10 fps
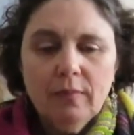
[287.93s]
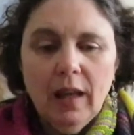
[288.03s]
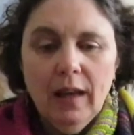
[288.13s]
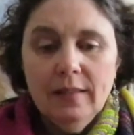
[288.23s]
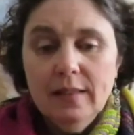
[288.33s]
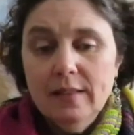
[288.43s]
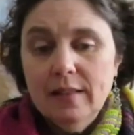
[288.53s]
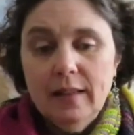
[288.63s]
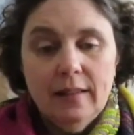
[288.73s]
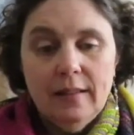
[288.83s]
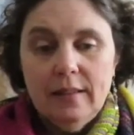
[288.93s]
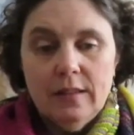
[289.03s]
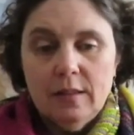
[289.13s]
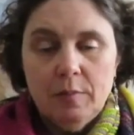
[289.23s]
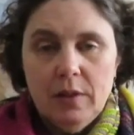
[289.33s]
And since then, it's
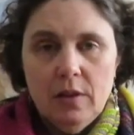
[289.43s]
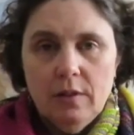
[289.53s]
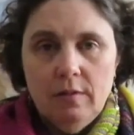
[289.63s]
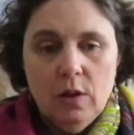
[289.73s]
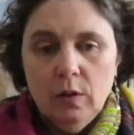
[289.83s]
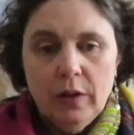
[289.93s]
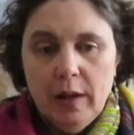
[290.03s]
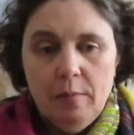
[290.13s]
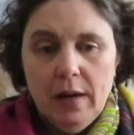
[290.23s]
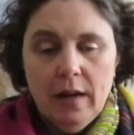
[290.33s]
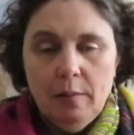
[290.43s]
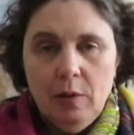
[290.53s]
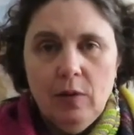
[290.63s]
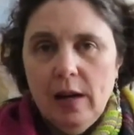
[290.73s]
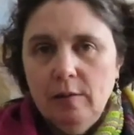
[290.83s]
just been no looking back. I
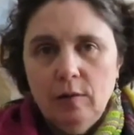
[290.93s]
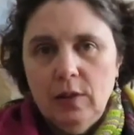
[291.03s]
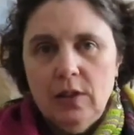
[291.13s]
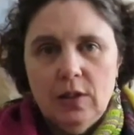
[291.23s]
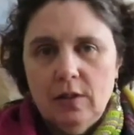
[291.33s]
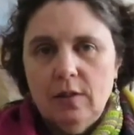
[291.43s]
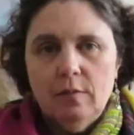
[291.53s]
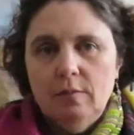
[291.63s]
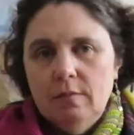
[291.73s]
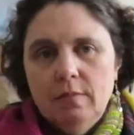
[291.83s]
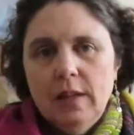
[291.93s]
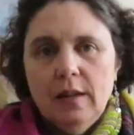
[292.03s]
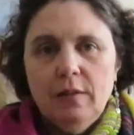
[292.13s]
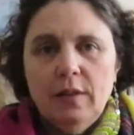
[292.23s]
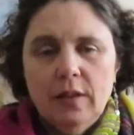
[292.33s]
mean, Ravelry just made
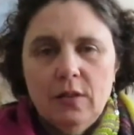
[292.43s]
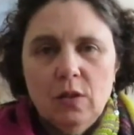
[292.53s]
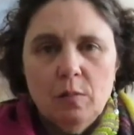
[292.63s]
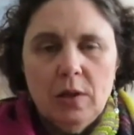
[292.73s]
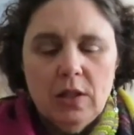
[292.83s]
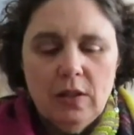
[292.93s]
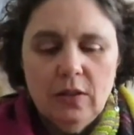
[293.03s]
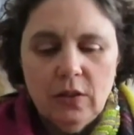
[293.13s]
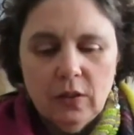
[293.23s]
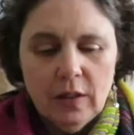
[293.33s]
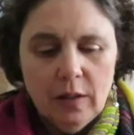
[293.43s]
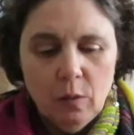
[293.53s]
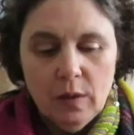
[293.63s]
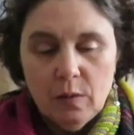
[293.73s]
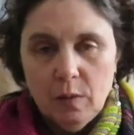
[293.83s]
everything so much easier than it
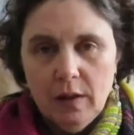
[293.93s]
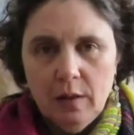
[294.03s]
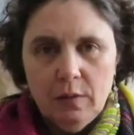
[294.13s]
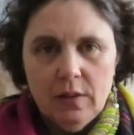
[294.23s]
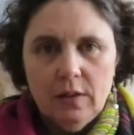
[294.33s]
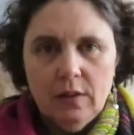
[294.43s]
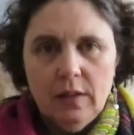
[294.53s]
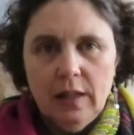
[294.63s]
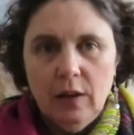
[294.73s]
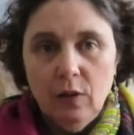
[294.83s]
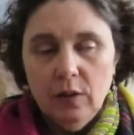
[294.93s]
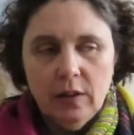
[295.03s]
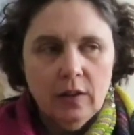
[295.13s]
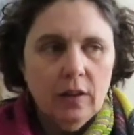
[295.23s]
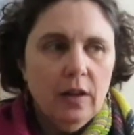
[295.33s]
was when I was knitting
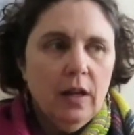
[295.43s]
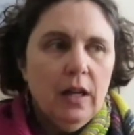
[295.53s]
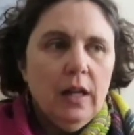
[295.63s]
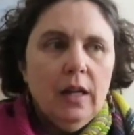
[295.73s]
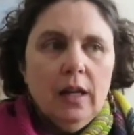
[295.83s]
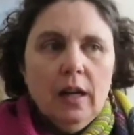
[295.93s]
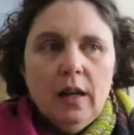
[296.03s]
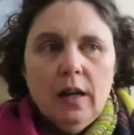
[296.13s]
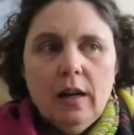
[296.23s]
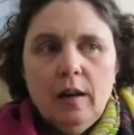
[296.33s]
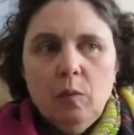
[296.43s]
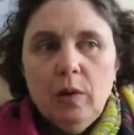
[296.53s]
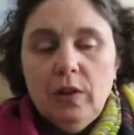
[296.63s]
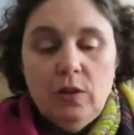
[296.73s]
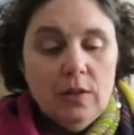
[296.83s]
earlier,
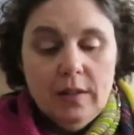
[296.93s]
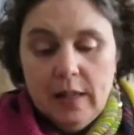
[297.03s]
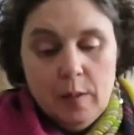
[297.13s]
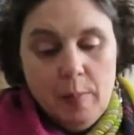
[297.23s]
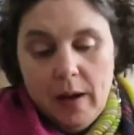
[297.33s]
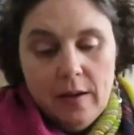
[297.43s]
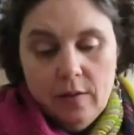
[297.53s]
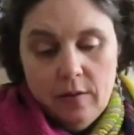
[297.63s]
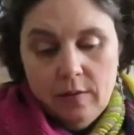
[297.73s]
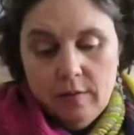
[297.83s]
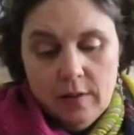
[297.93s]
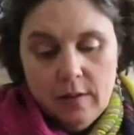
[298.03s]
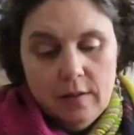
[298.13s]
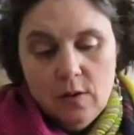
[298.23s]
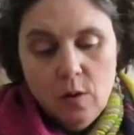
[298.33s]
where you just had the pattern
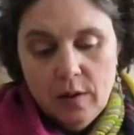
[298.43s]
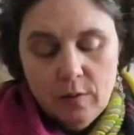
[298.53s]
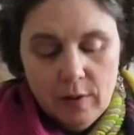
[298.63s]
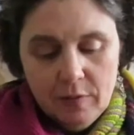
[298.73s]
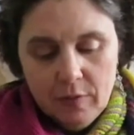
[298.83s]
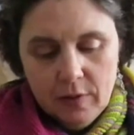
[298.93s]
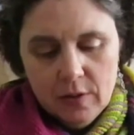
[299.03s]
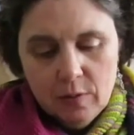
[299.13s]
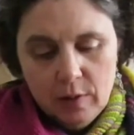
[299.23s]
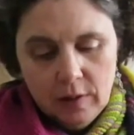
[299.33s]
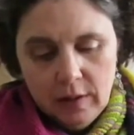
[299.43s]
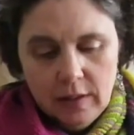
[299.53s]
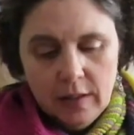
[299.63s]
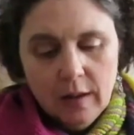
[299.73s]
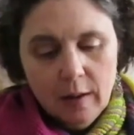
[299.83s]
and no other reference,
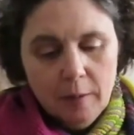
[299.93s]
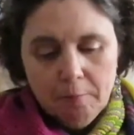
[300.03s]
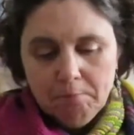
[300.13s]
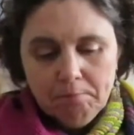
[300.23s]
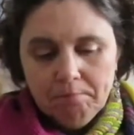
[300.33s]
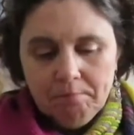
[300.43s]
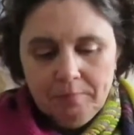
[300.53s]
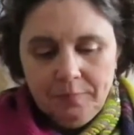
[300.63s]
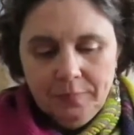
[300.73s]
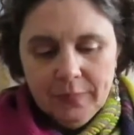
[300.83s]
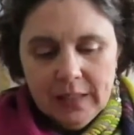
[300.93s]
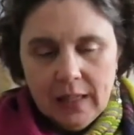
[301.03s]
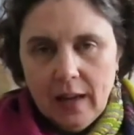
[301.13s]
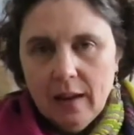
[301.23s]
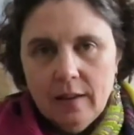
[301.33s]
really, and
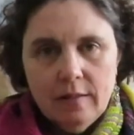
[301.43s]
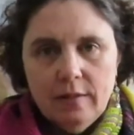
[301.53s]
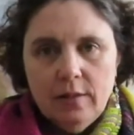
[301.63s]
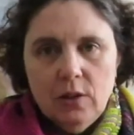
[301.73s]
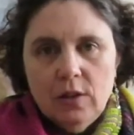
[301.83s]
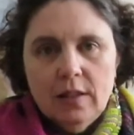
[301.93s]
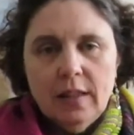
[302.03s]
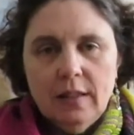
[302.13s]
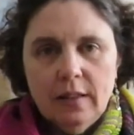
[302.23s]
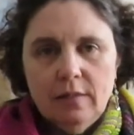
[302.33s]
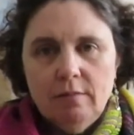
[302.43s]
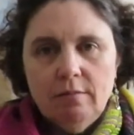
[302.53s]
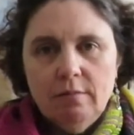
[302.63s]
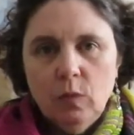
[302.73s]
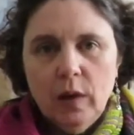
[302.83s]
you just had to
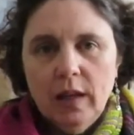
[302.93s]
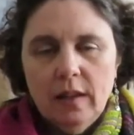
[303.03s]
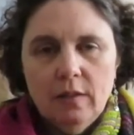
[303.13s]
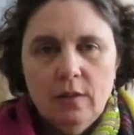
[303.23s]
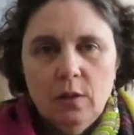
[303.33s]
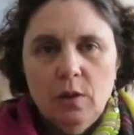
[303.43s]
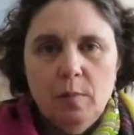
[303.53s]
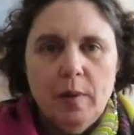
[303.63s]
wing it and do your